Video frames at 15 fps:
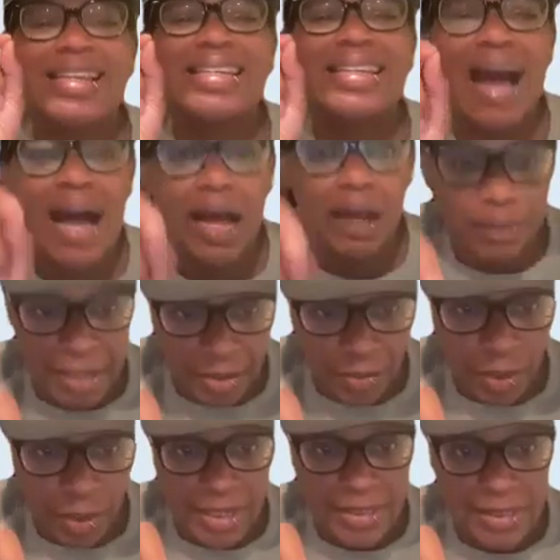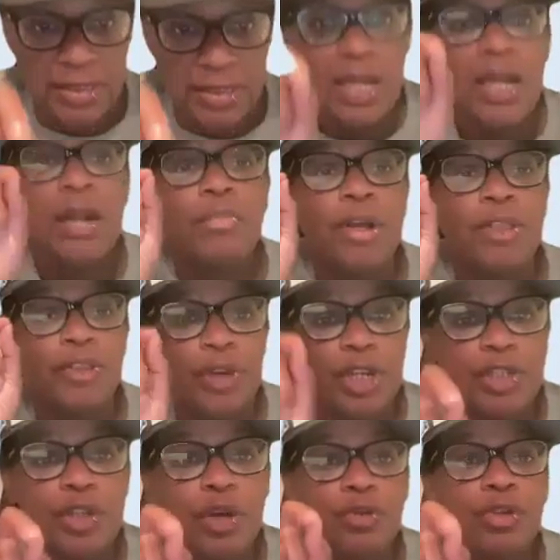and not being racist. But there
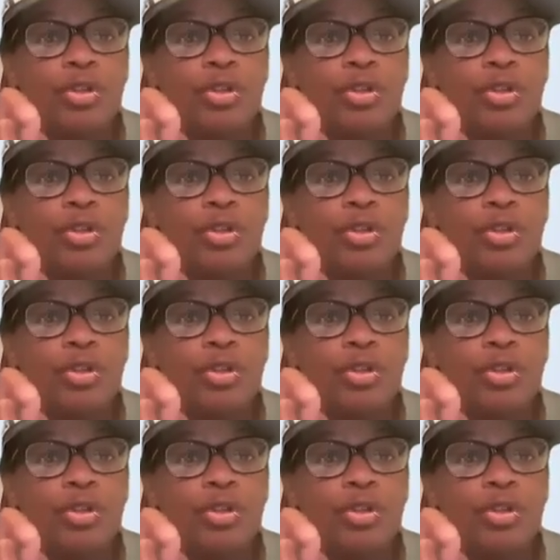is no